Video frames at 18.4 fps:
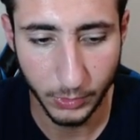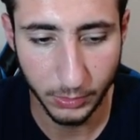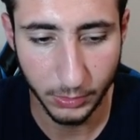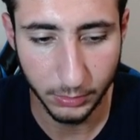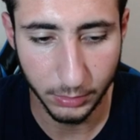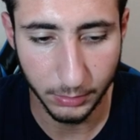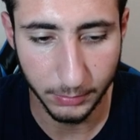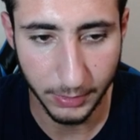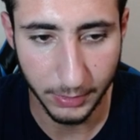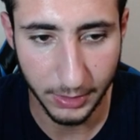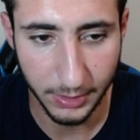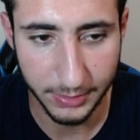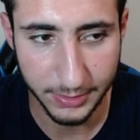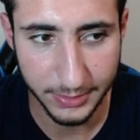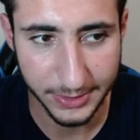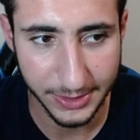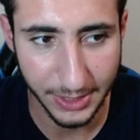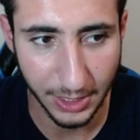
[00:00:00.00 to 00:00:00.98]
Come on,
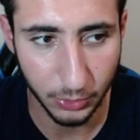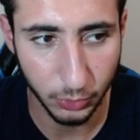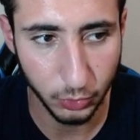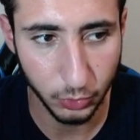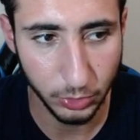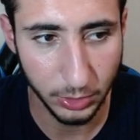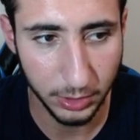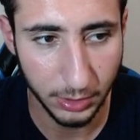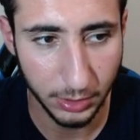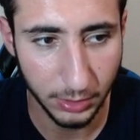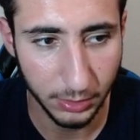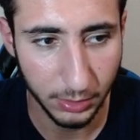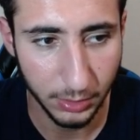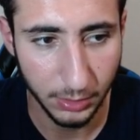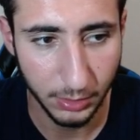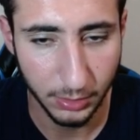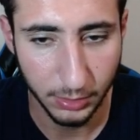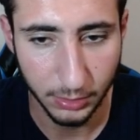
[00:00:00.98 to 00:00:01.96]
Saul.
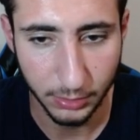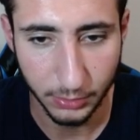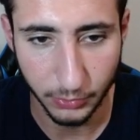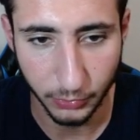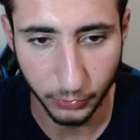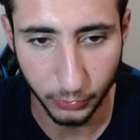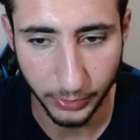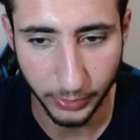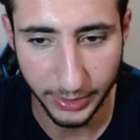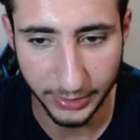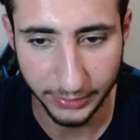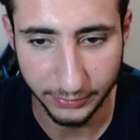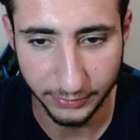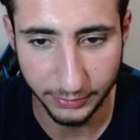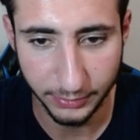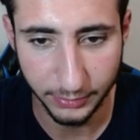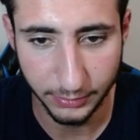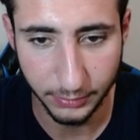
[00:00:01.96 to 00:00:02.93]
Great.
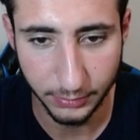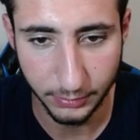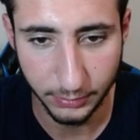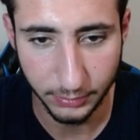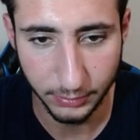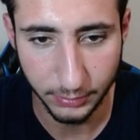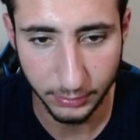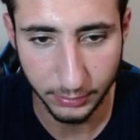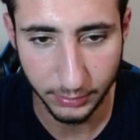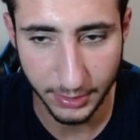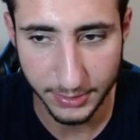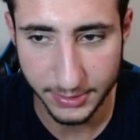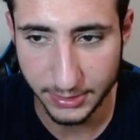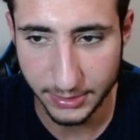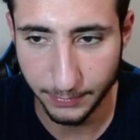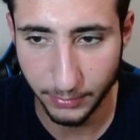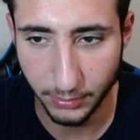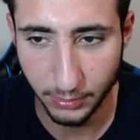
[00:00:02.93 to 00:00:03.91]
Gets the
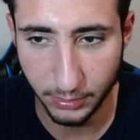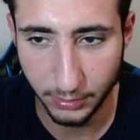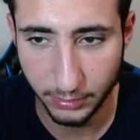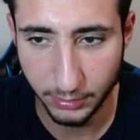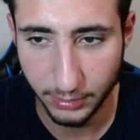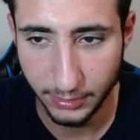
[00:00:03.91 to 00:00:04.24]
ball.